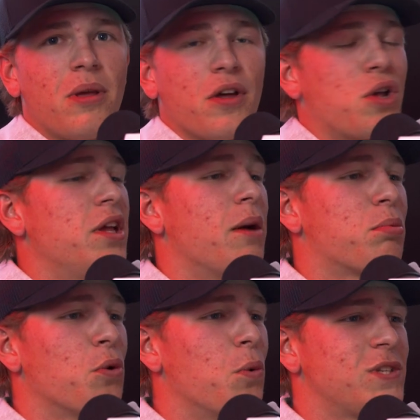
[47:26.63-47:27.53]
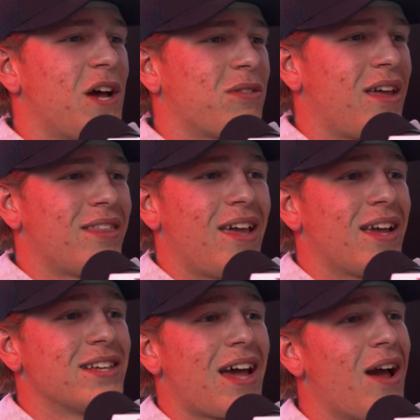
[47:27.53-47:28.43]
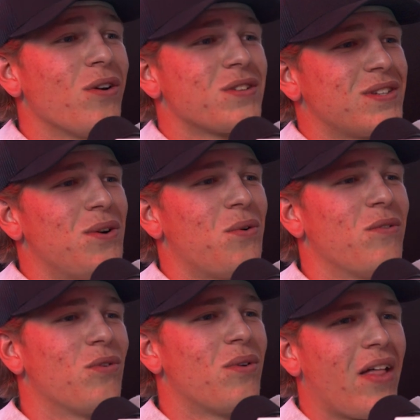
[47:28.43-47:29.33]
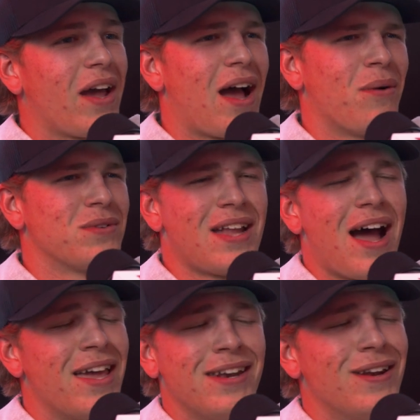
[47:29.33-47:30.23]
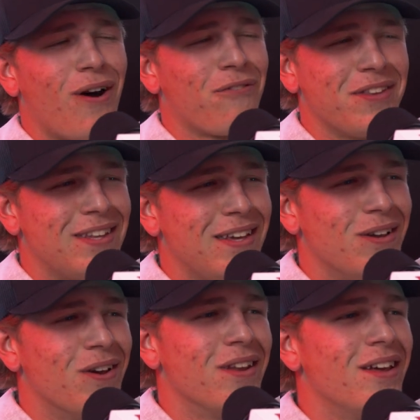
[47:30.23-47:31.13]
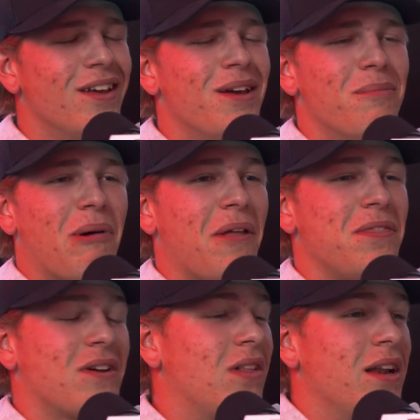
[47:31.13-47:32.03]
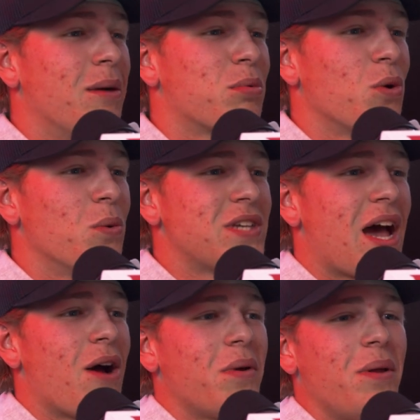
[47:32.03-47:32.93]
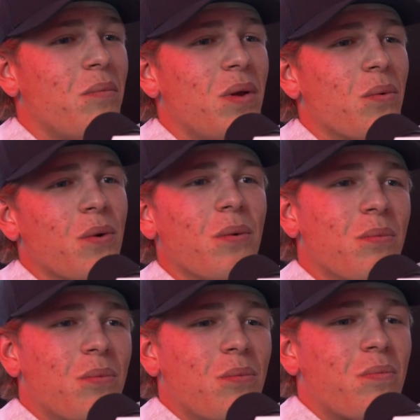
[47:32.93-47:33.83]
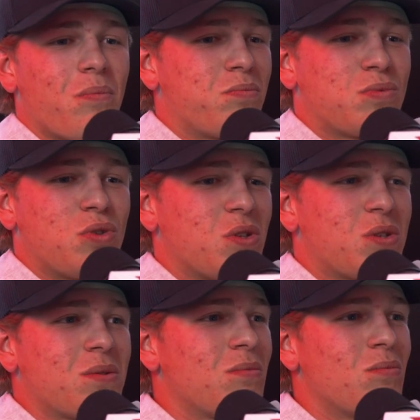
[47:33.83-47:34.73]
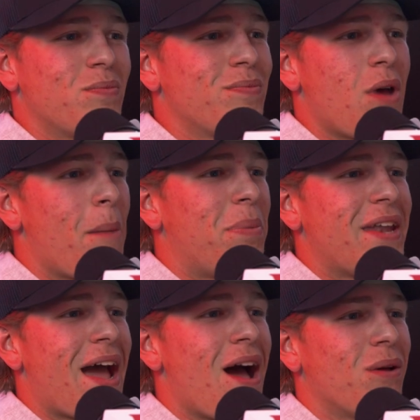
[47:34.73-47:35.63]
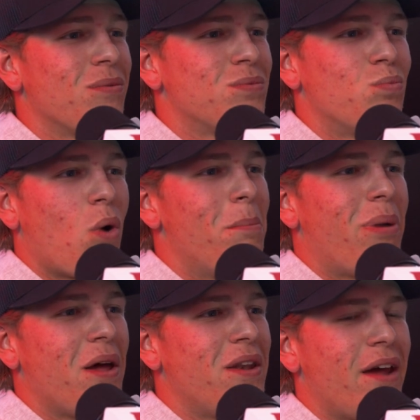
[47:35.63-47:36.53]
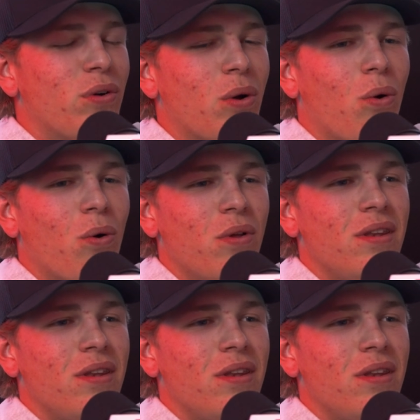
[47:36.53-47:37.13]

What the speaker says: The cleanup crew was out that day because I honestly don't even like I was not hitting off the tee good, but the cleanup crew was out and we were just up and down, one putt in every hole.